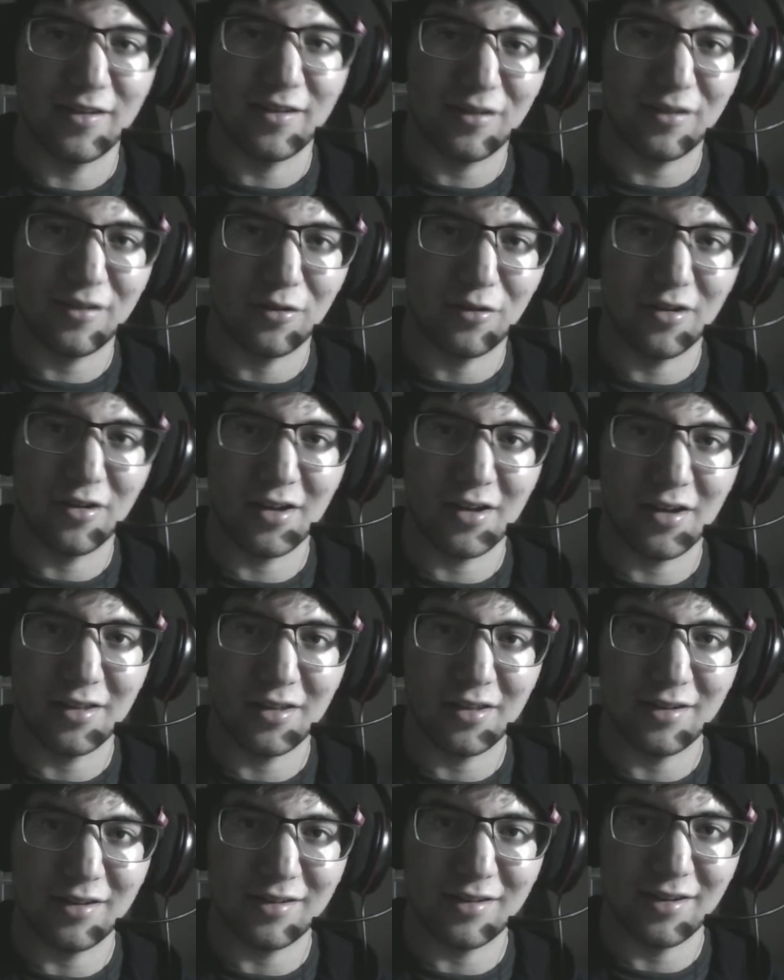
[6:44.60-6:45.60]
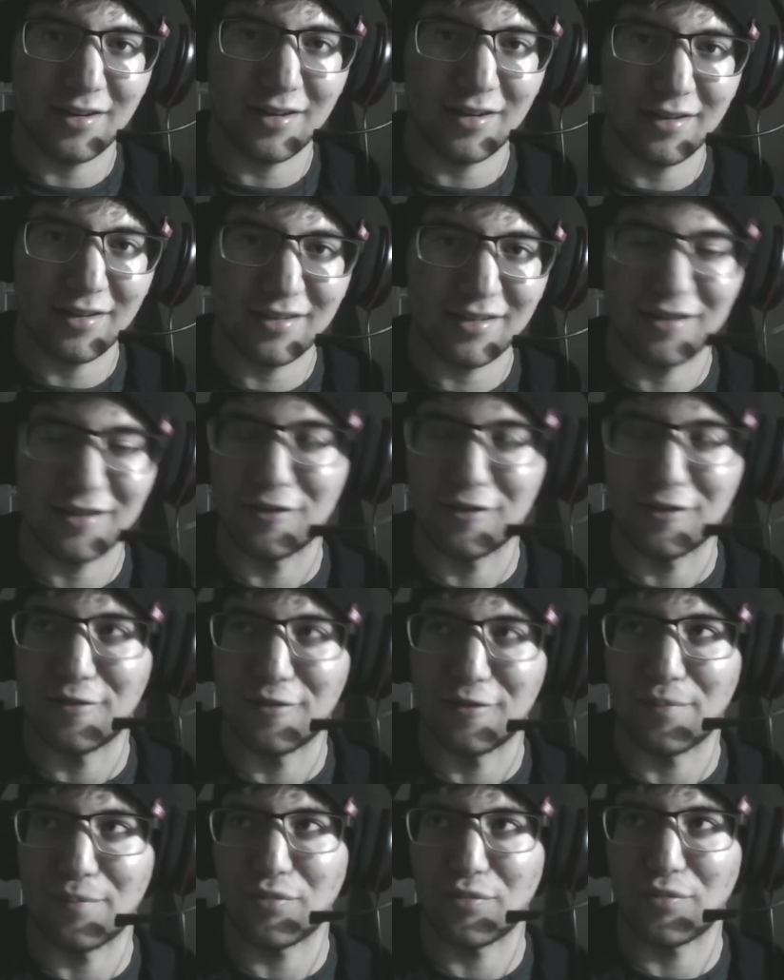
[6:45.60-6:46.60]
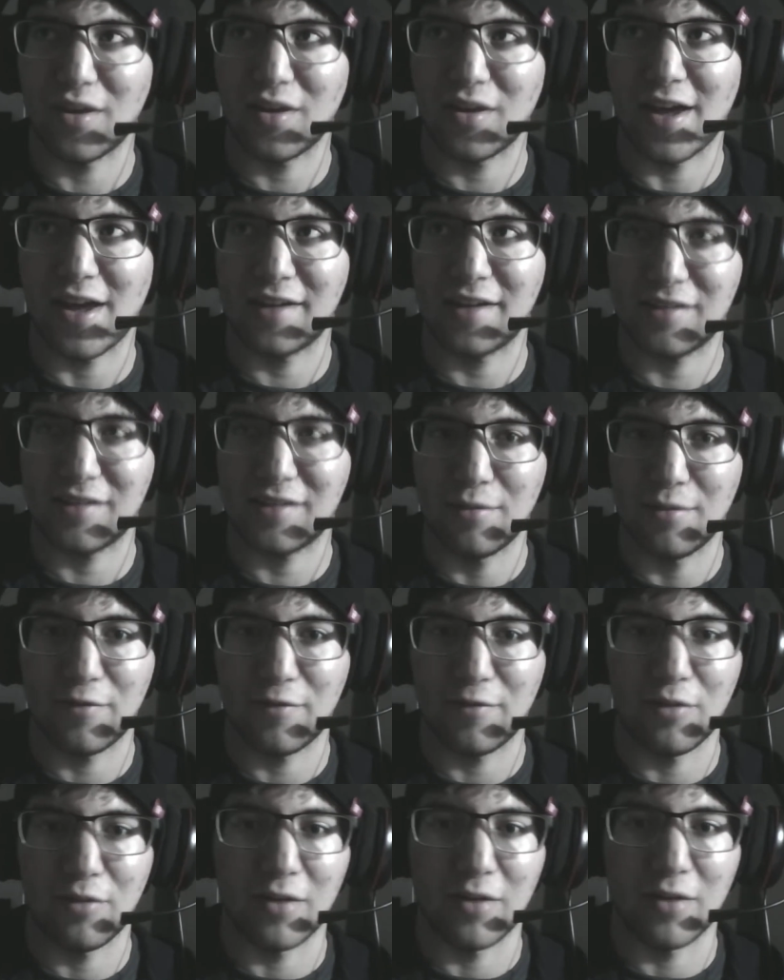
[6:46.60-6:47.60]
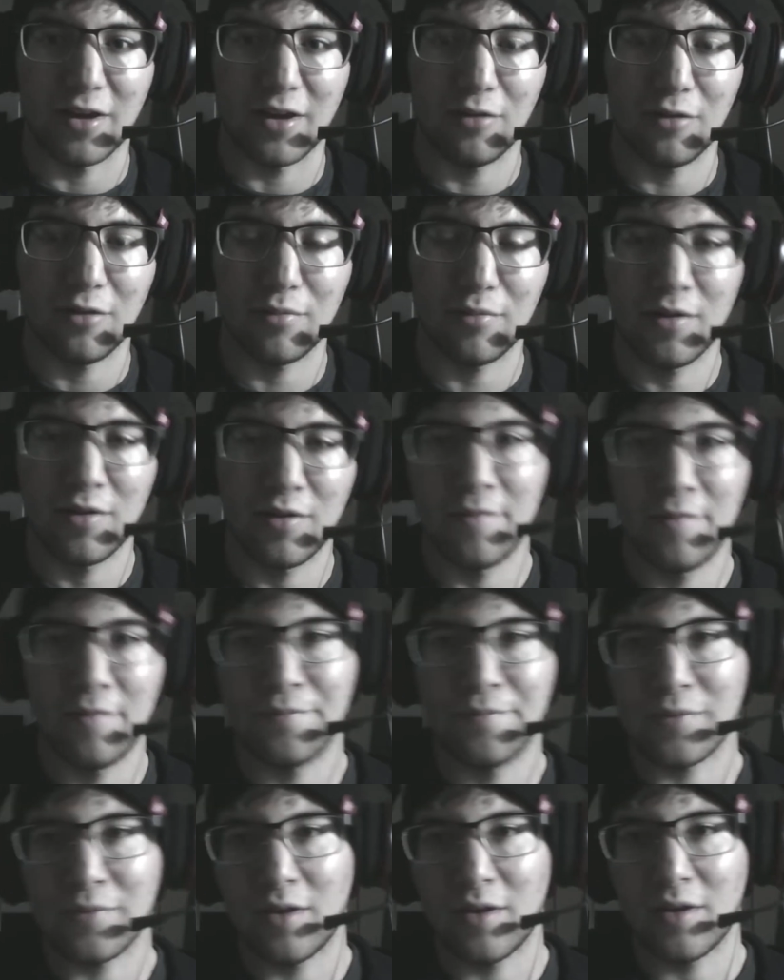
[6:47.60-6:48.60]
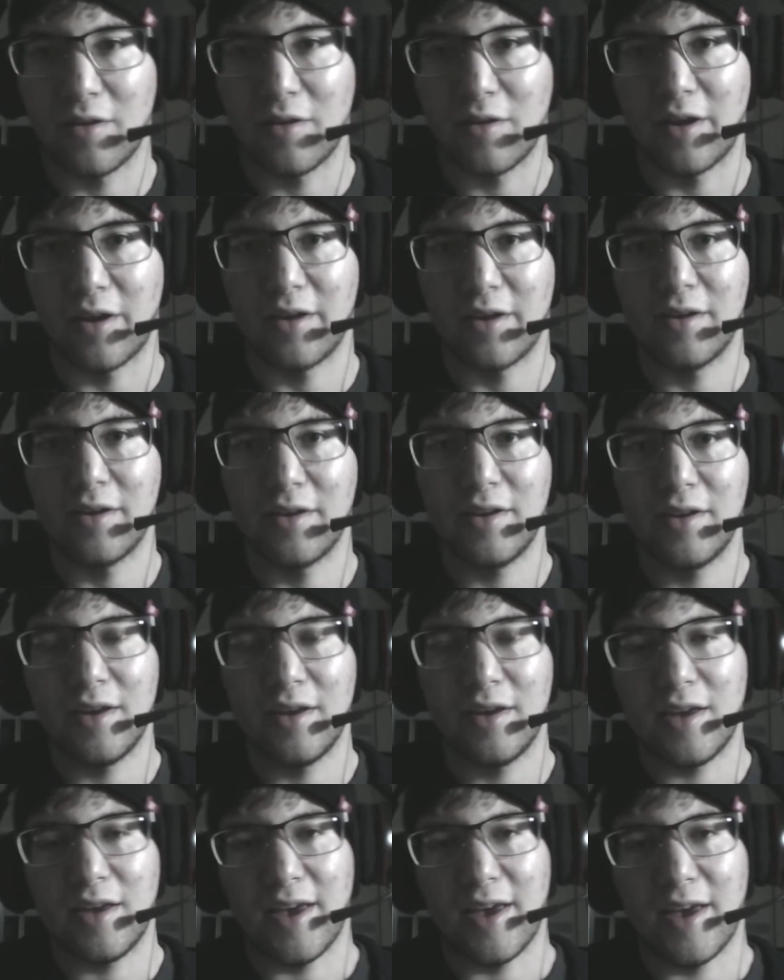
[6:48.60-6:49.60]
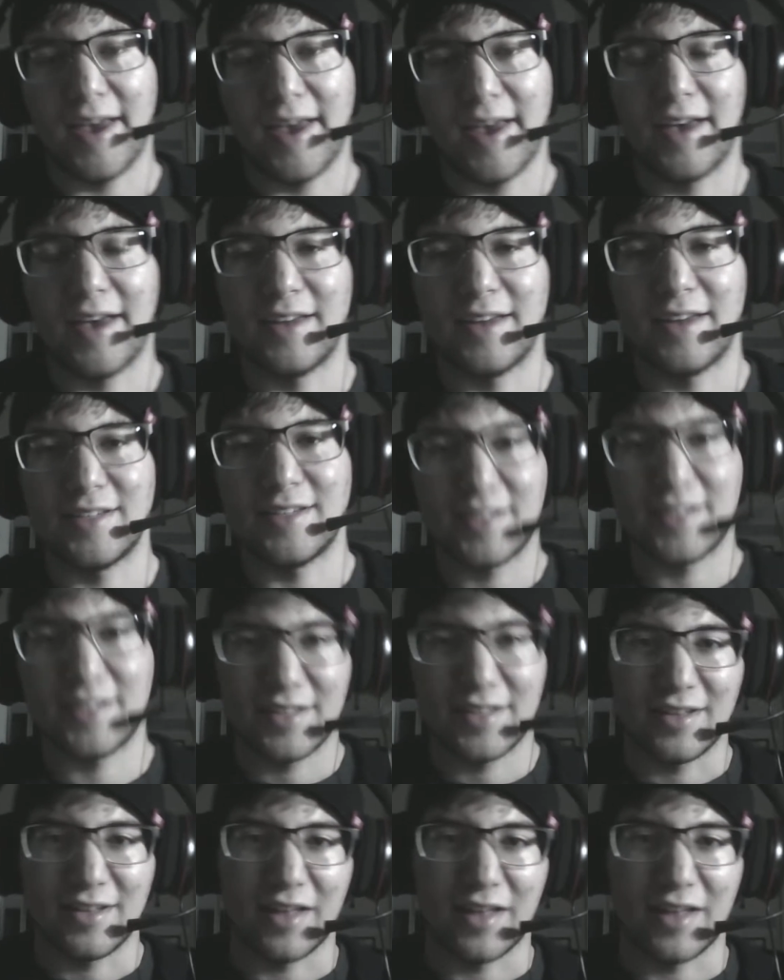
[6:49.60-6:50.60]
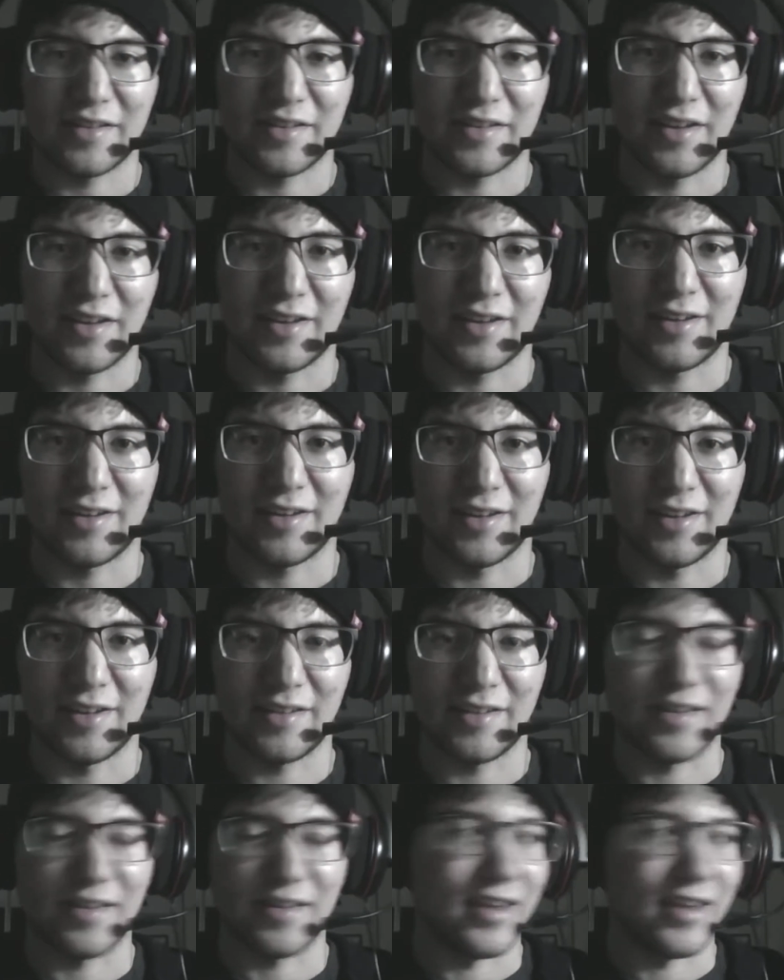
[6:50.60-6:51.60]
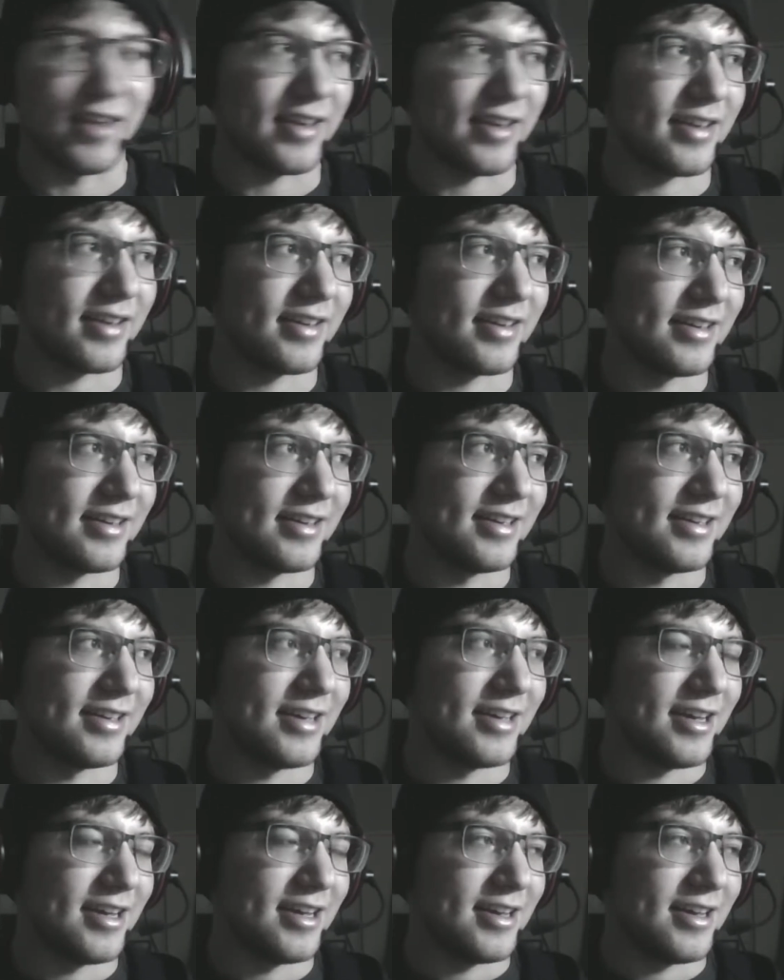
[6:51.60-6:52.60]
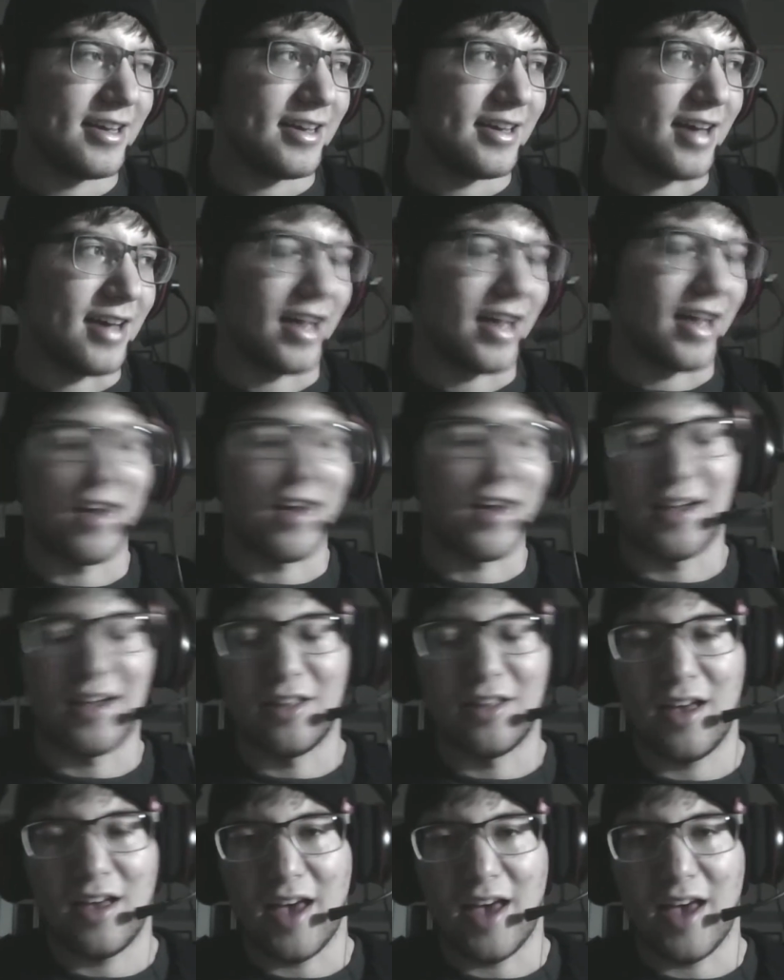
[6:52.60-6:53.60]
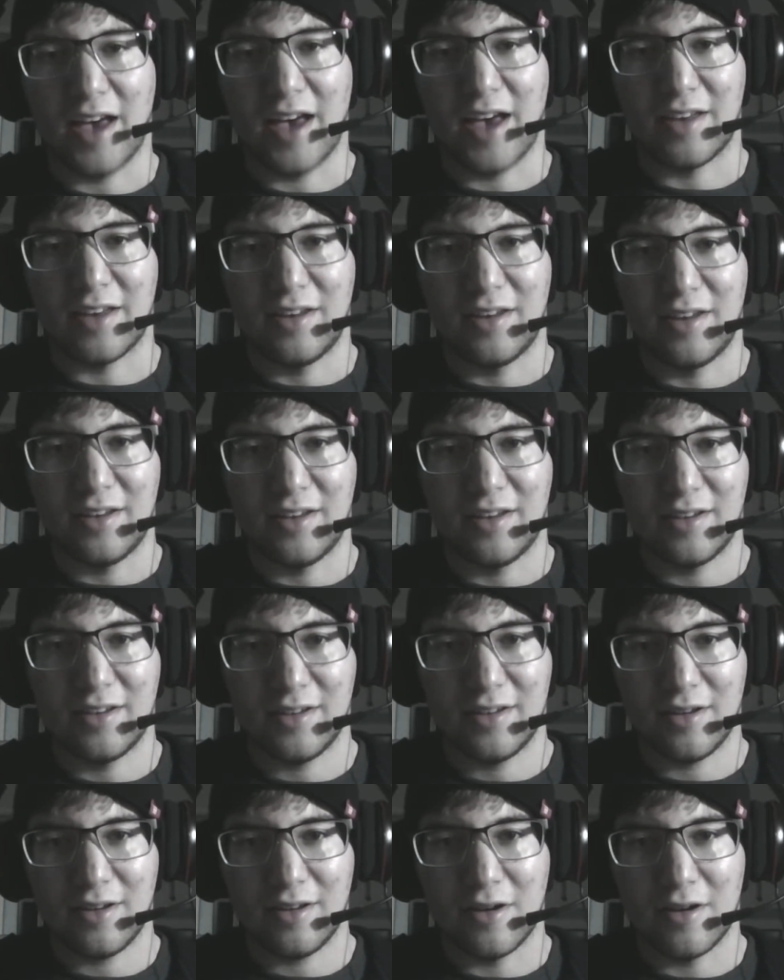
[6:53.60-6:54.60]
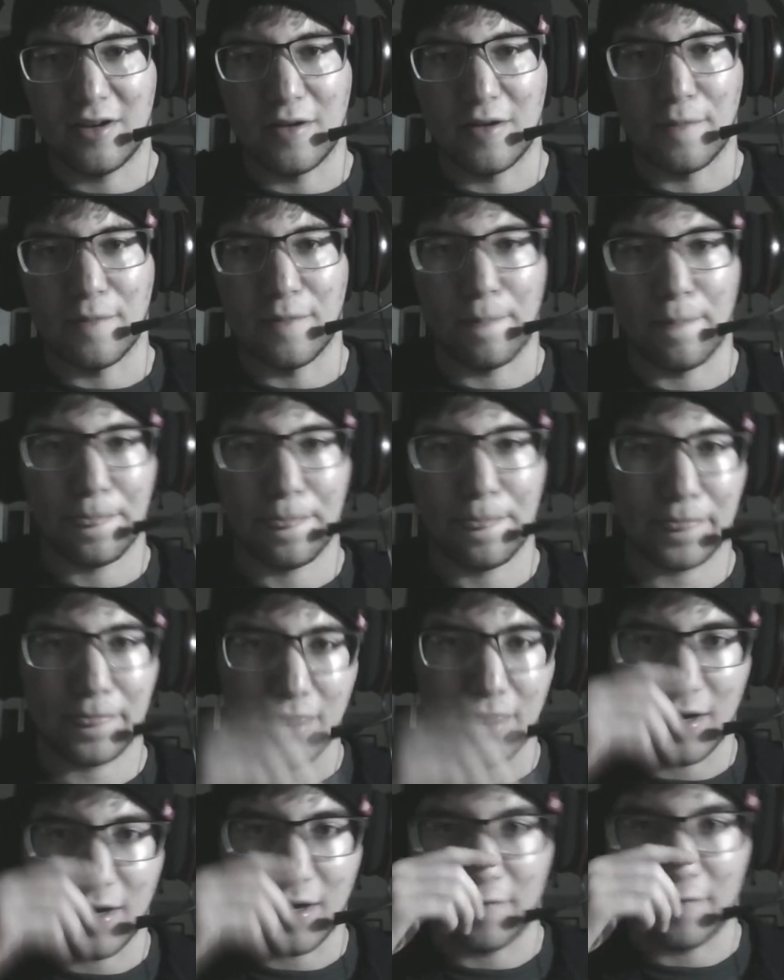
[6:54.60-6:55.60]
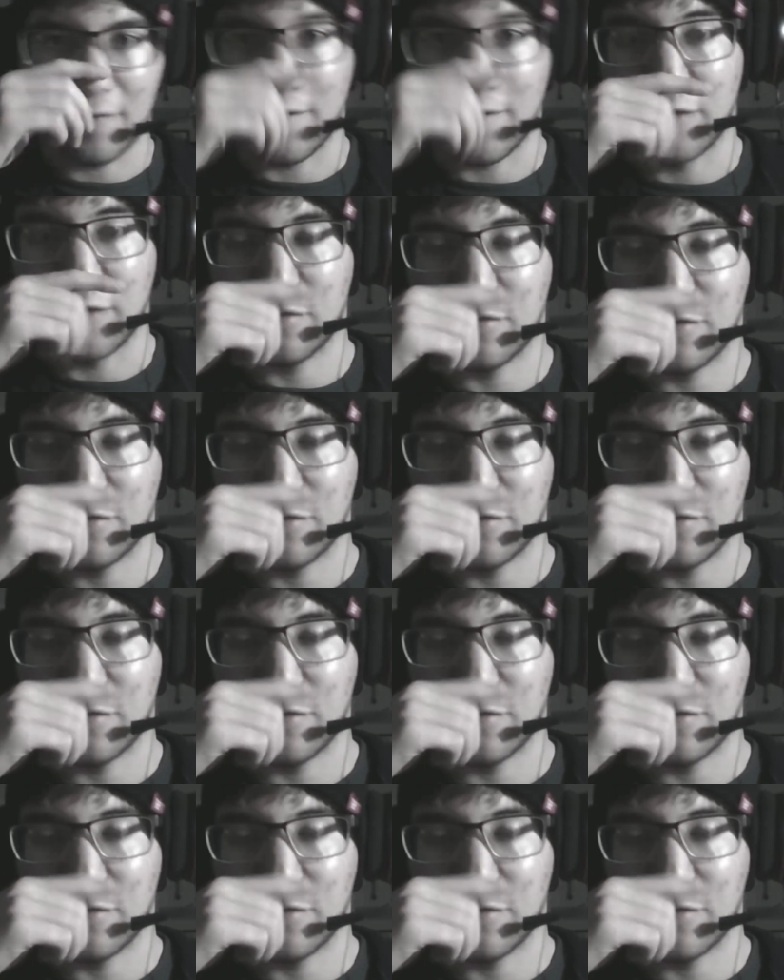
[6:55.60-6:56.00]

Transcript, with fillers: who are good at these things, so I'm gonna ask them if they wanna help. Okay. And last thing is, like, I got a lot of acne um, on finals